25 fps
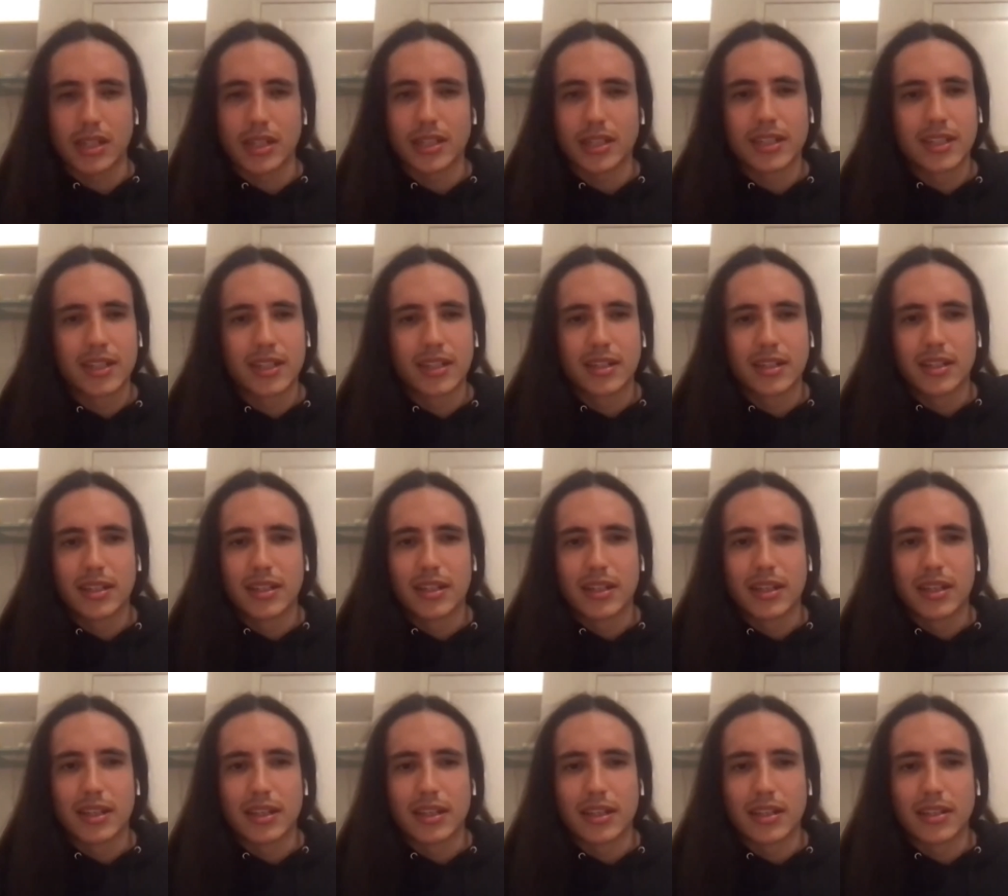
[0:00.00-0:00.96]
Like
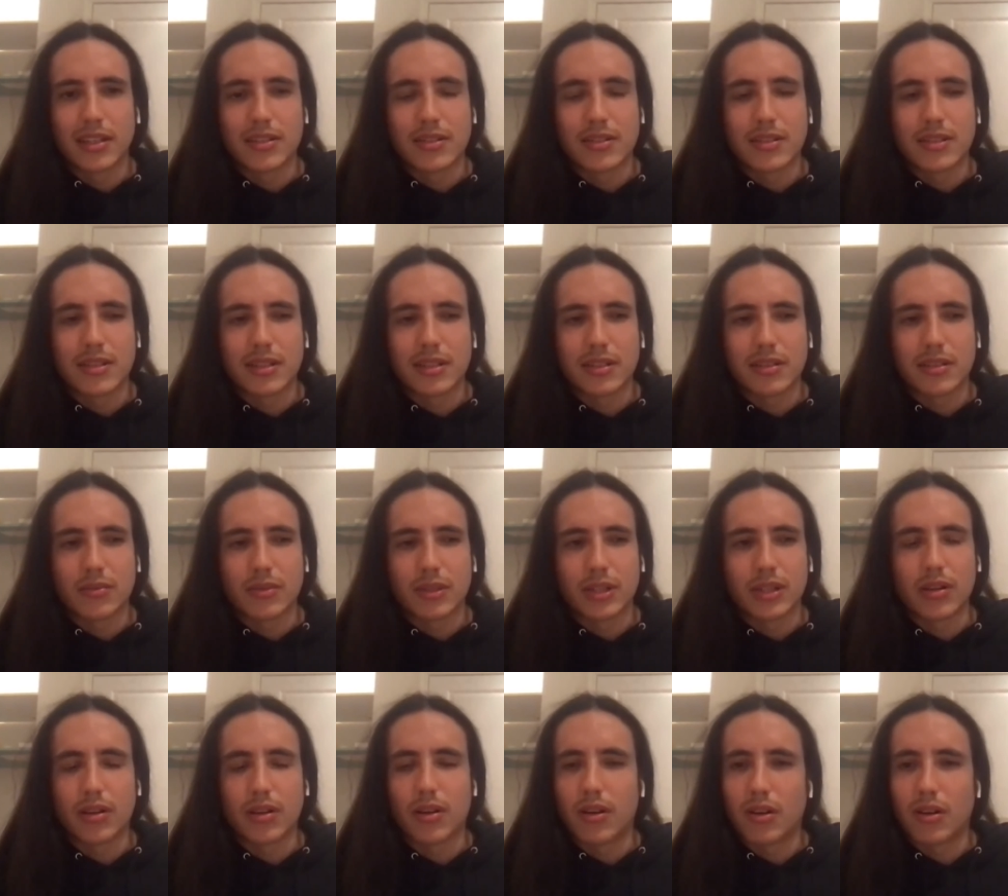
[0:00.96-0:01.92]
it's
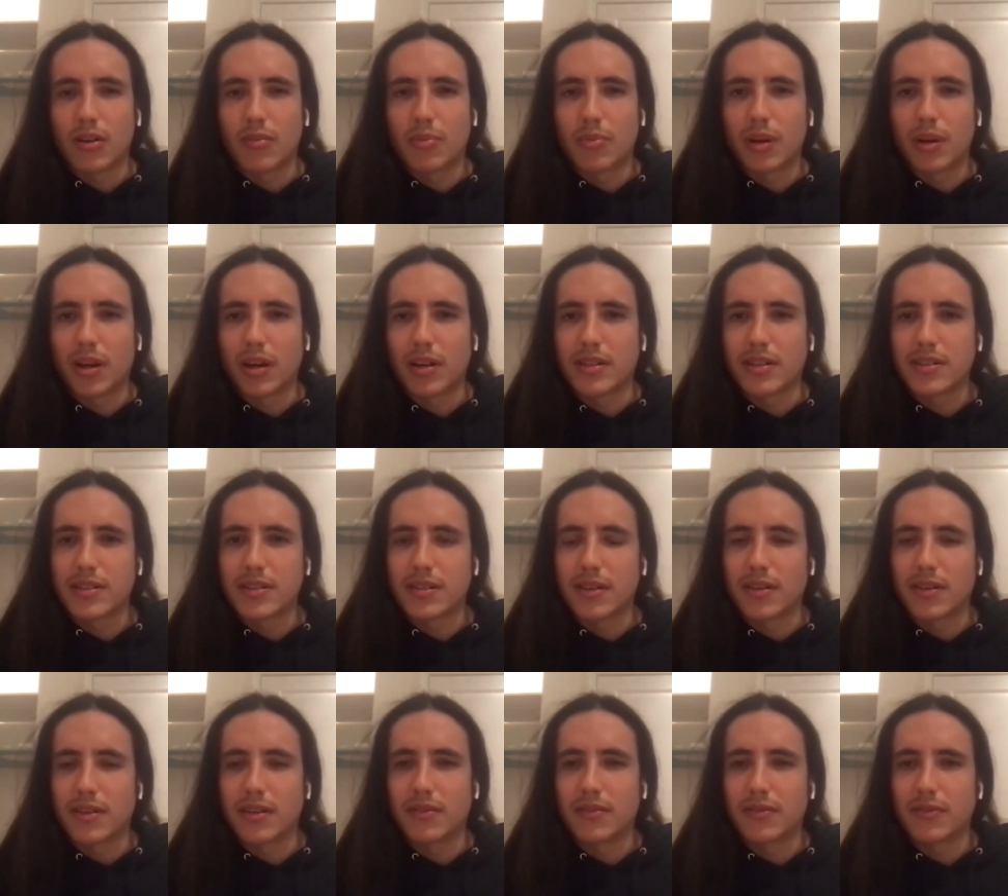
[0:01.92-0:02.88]
we are all parts
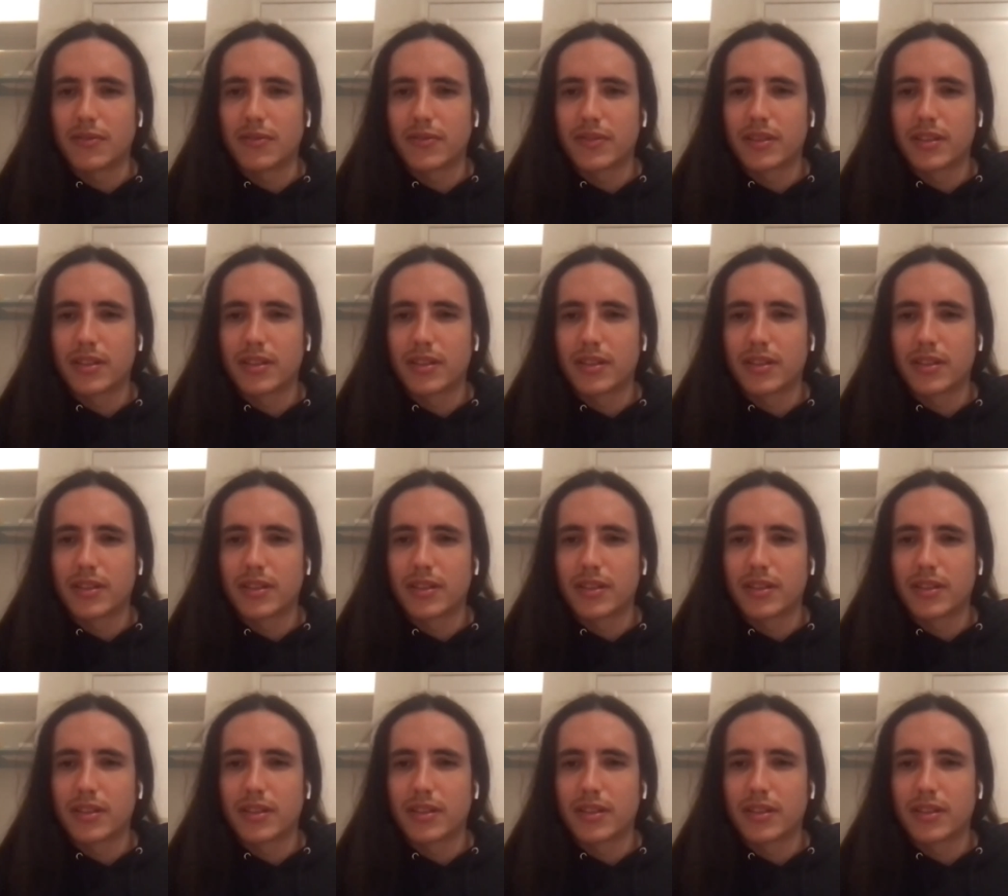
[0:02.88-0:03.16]
of